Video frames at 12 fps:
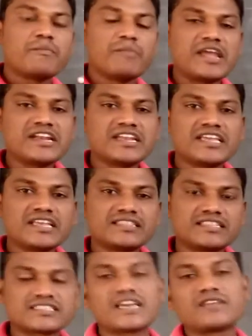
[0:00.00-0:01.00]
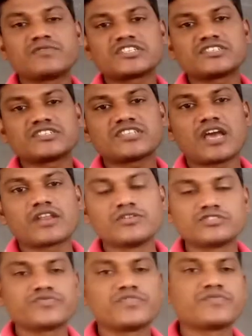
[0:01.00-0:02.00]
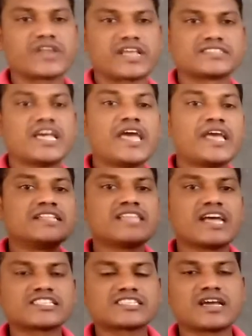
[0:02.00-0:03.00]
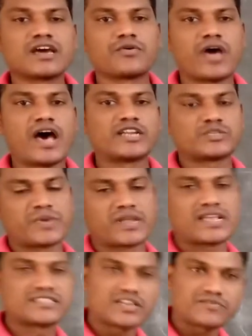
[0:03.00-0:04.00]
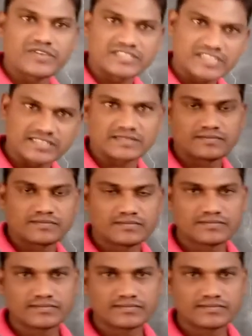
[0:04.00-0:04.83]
Mainly these conversions are useful for us in the curved or spherical surfaces.